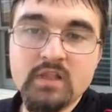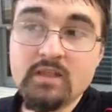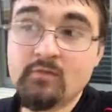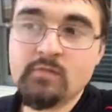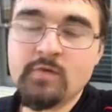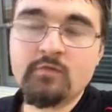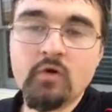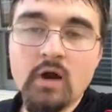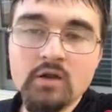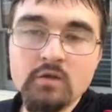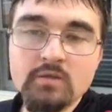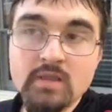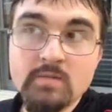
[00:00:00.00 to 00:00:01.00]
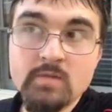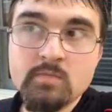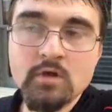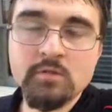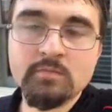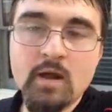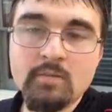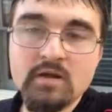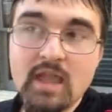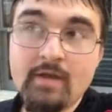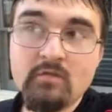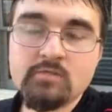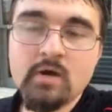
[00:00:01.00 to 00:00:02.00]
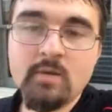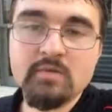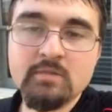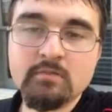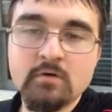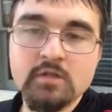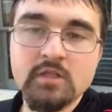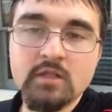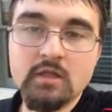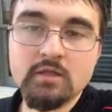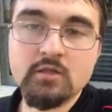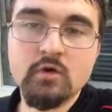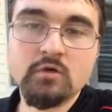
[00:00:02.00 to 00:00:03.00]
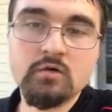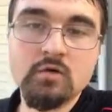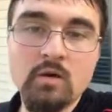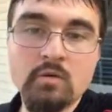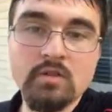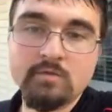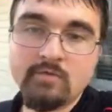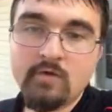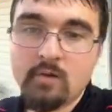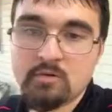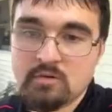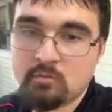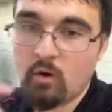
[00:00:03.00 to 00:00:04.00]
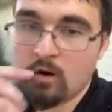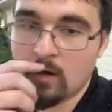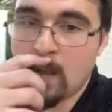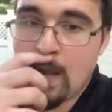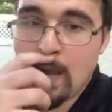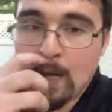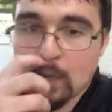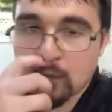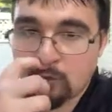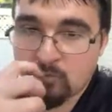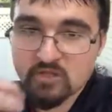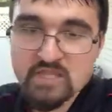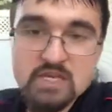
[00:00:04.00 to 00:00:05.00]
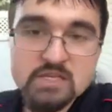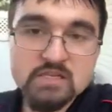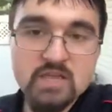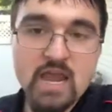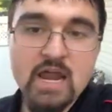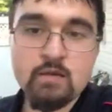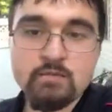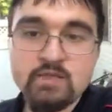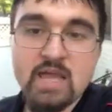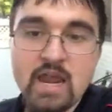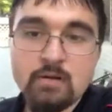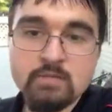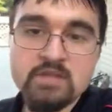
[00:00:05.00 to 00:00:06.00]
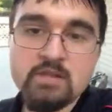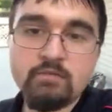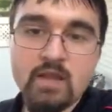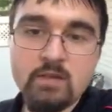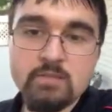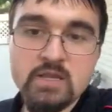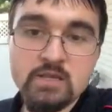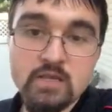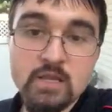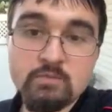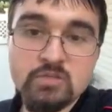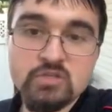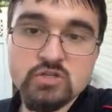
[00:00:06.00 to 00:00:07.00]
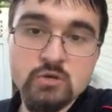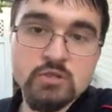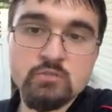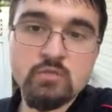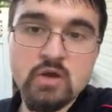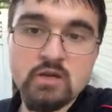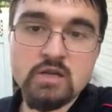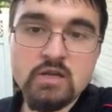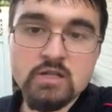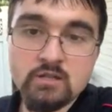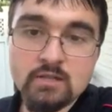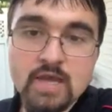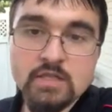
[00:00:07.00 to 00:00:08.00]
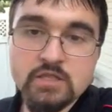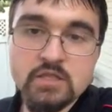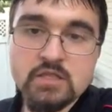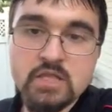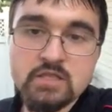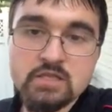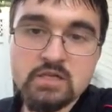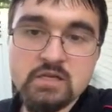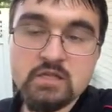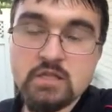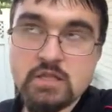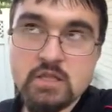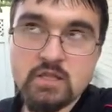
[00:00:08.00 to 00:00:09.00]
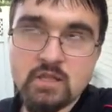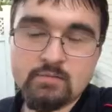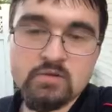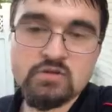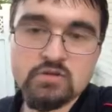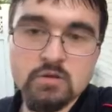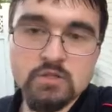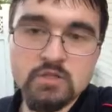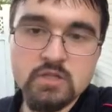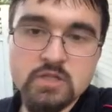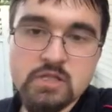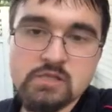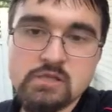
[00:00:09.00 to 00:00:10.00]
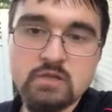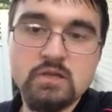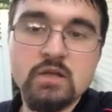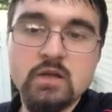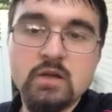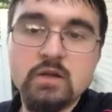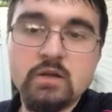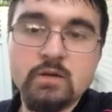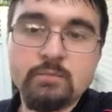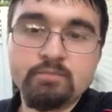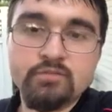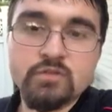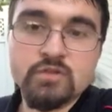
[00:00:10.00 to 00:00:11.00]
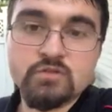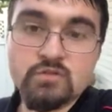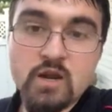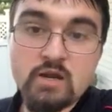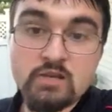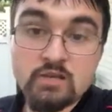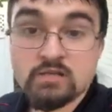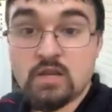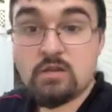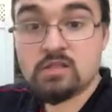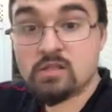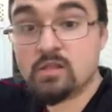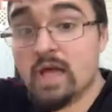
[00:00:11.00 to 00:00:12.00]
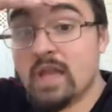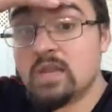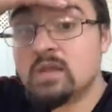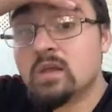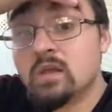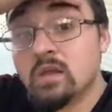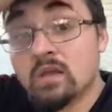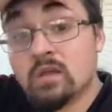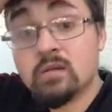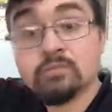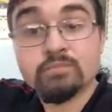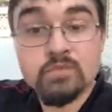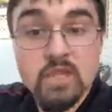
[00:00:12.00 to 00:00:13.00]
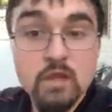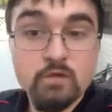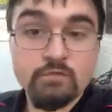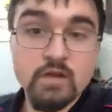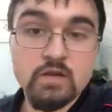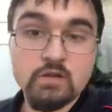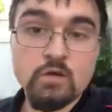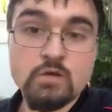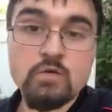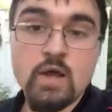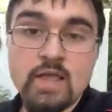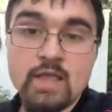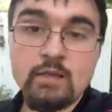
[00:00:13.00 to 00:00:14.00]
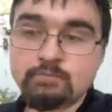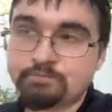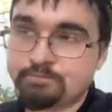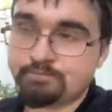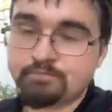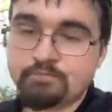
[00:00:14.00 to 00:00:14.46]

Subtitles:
Even before I knew them, and most prominent, every prominent person has known who I was before I was born, because I'm related to the Adam and Eve family, and I'm the chosen one, the last descendant, in the sense I'm the chosen descendant to try to carry the light. They all fucking know who I am.